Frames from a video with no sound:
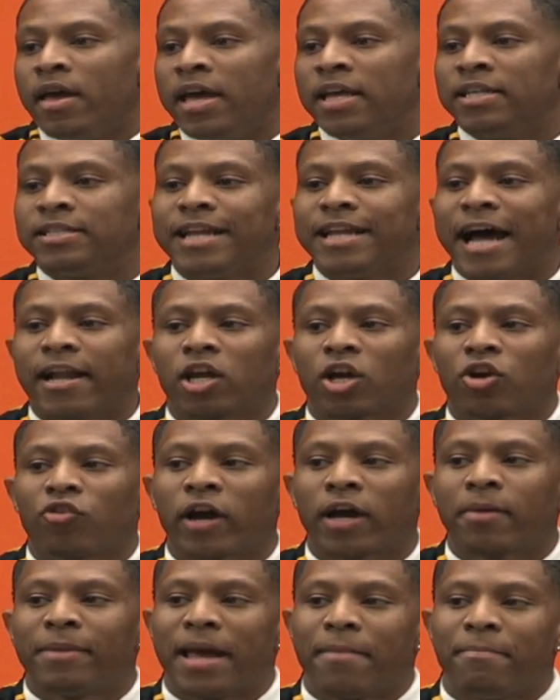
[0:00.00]
It's not the
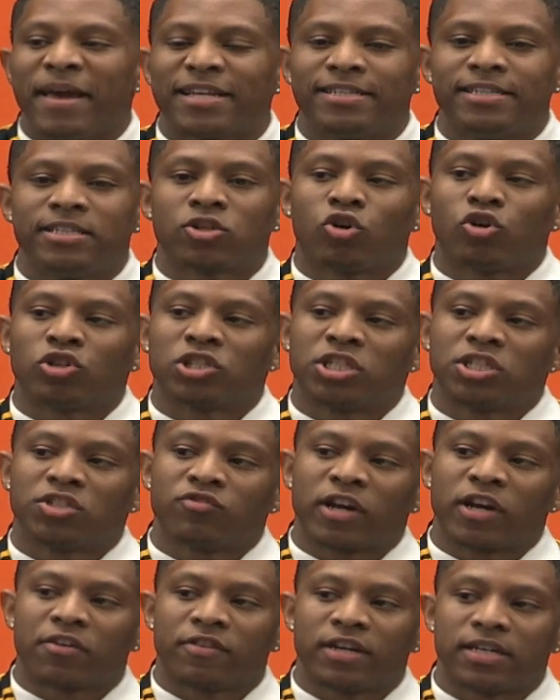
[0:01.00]
curriculum that makes these courses
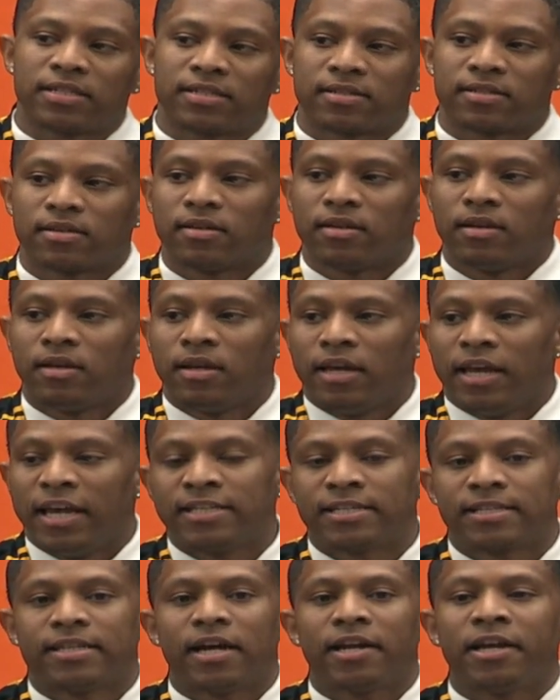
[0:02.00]
rigorous.
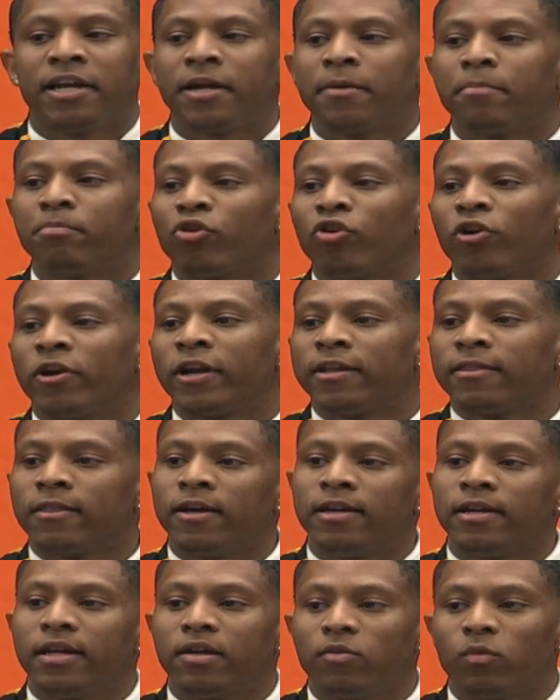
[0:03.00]
It's studying abroad in
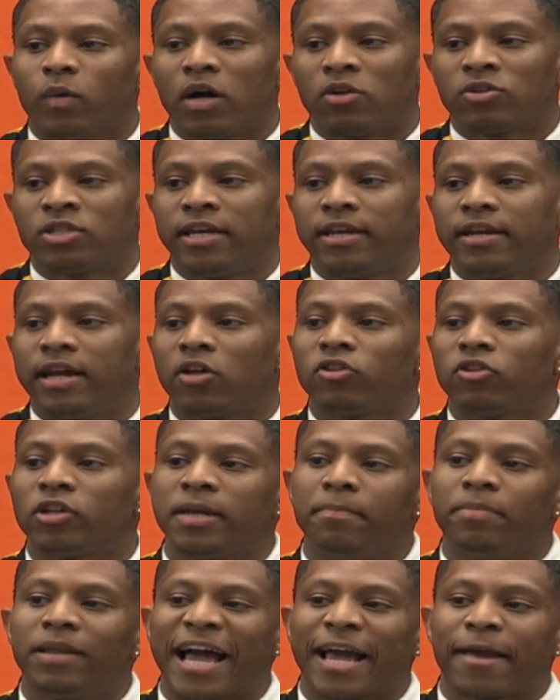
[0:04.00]
London while 10
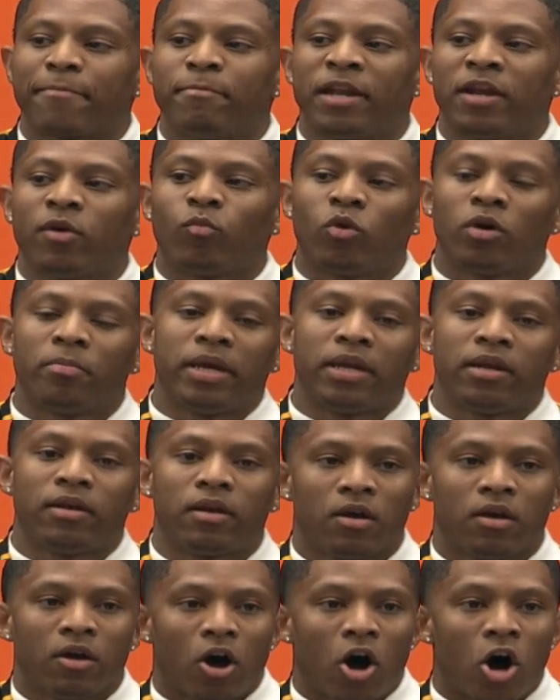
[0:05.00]
elderly black men and women
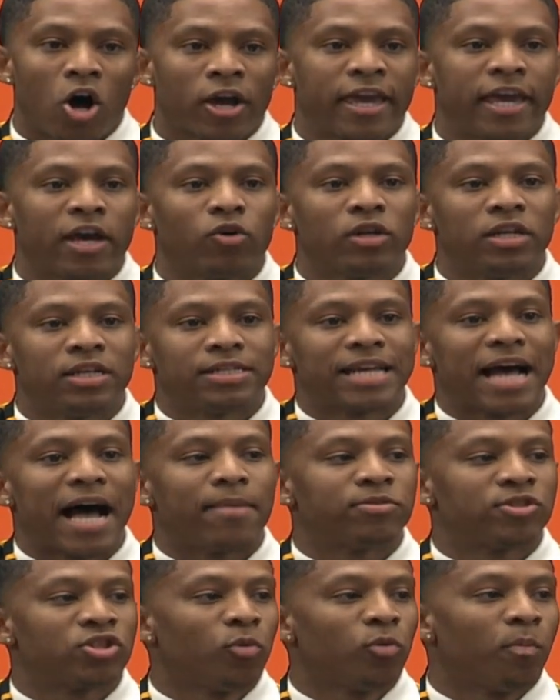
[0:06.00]
are killed in
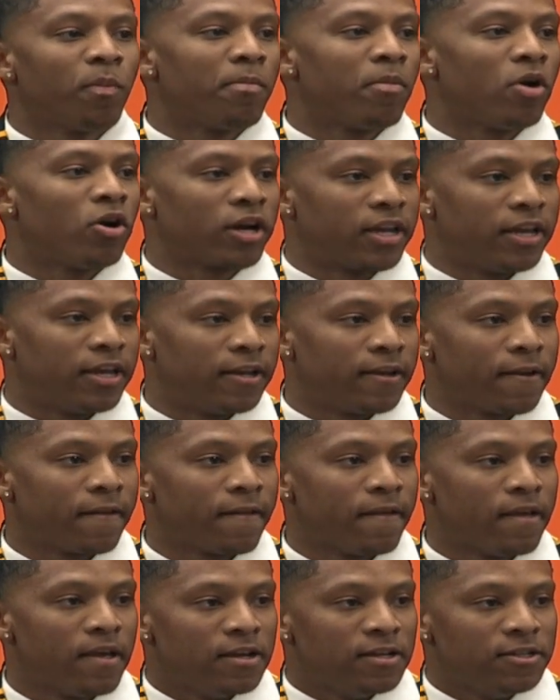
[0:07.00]
top supermarket
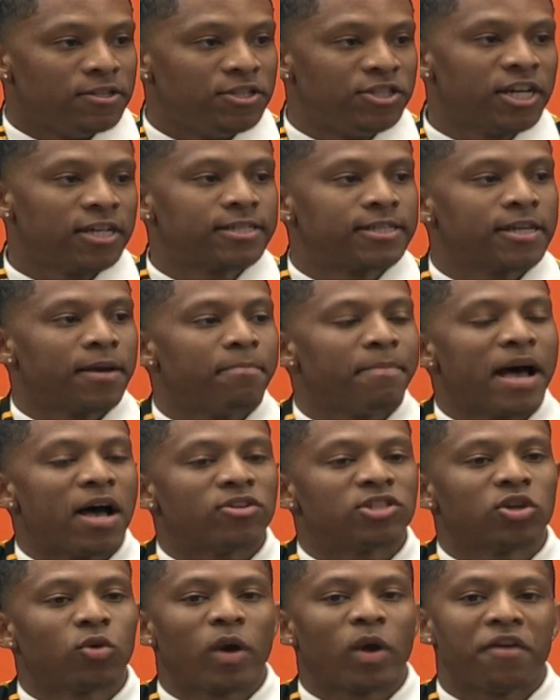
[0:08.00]
just some
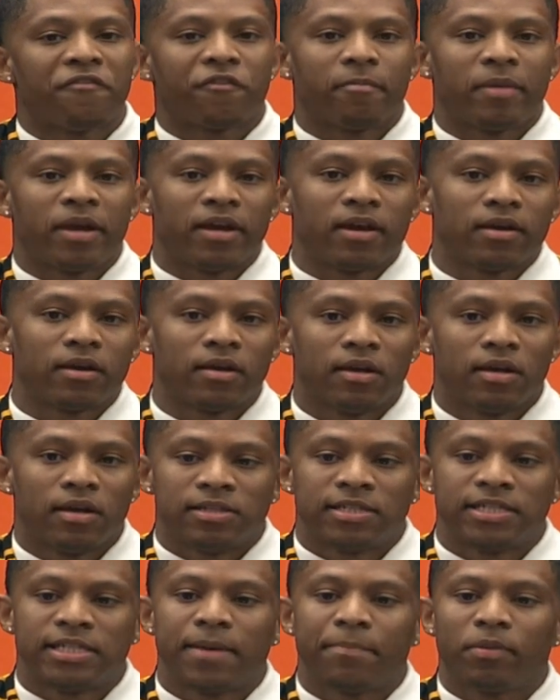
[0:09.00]
miles away from here
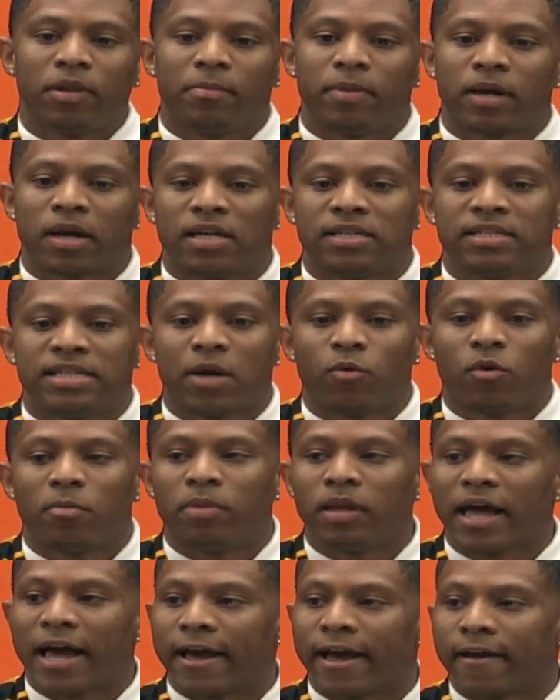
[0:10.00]
simply because they were
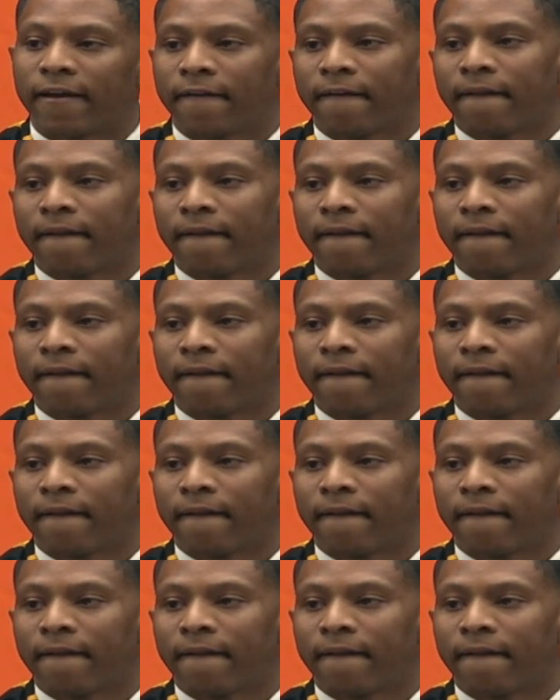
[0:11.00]
black.